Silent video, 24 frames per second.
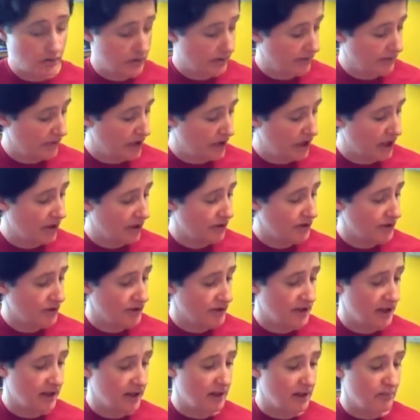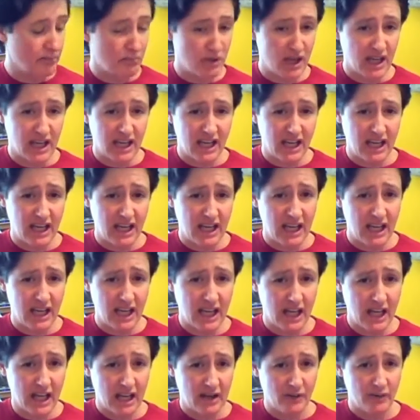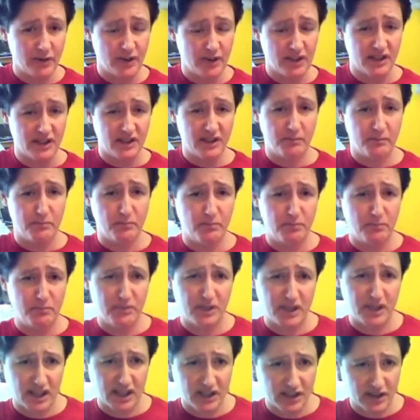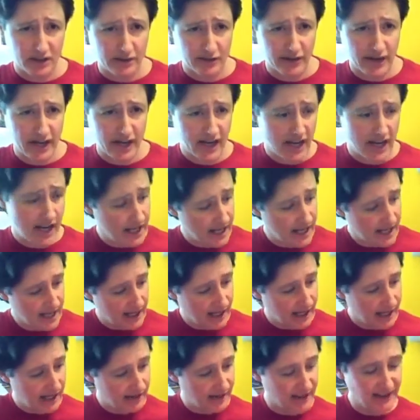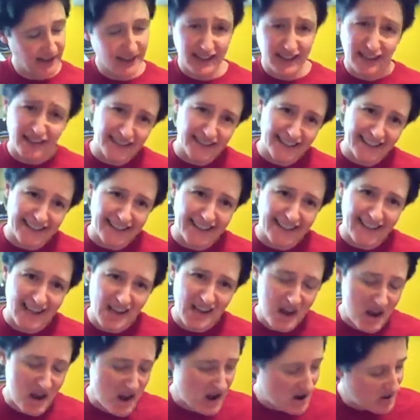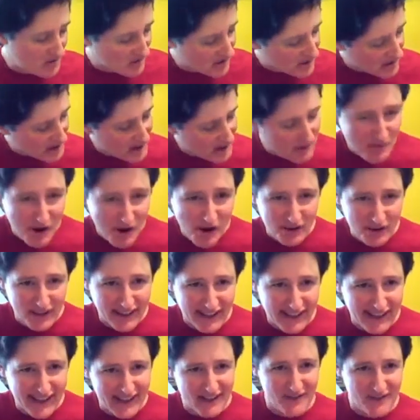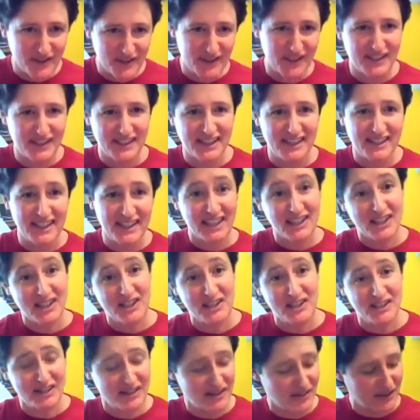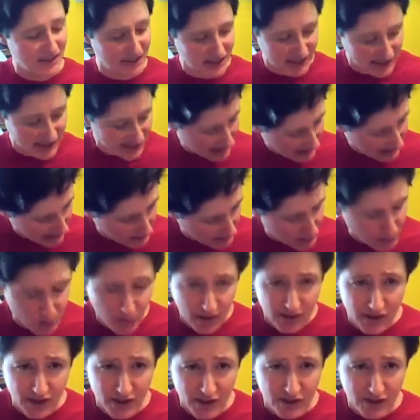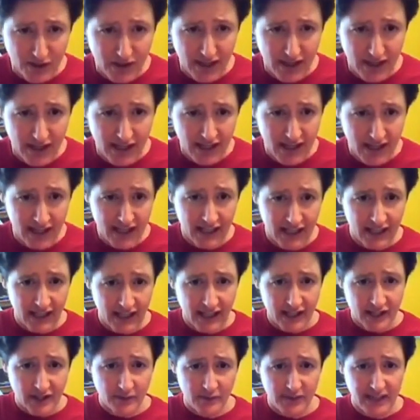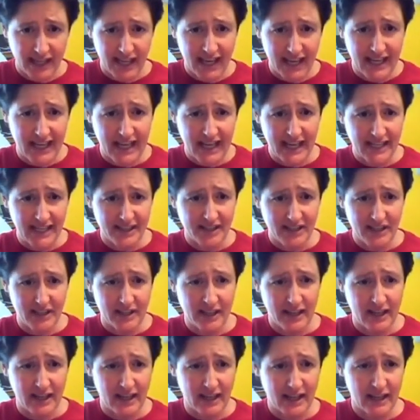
or in videos, you see the big E, which is the 6th string, and the little e, or the small e, which is the number 1 string. So we got E's on